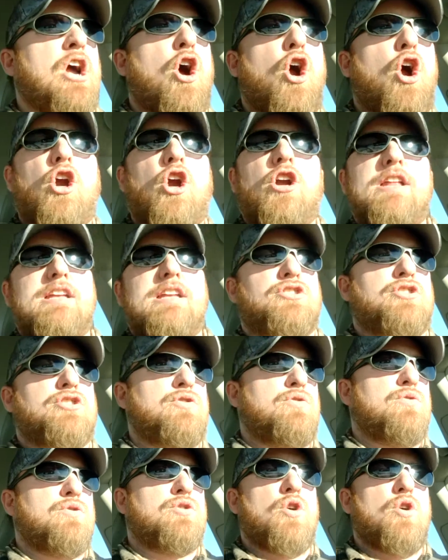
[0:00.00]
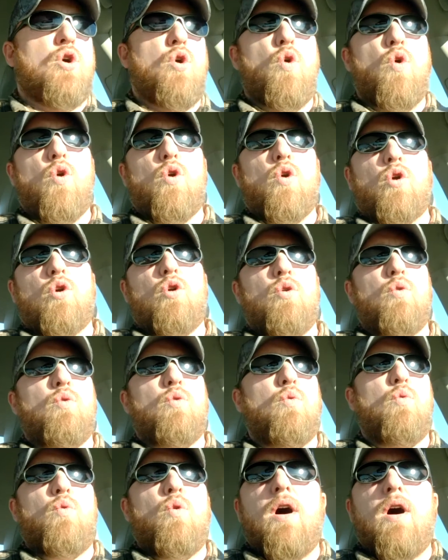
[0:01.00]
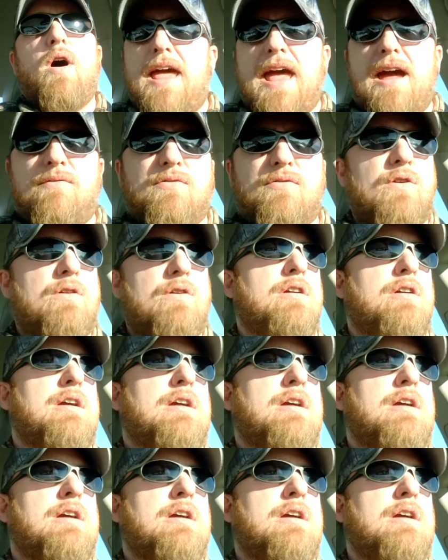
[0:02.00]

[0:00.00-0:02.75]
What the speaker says: heart issues or whatever.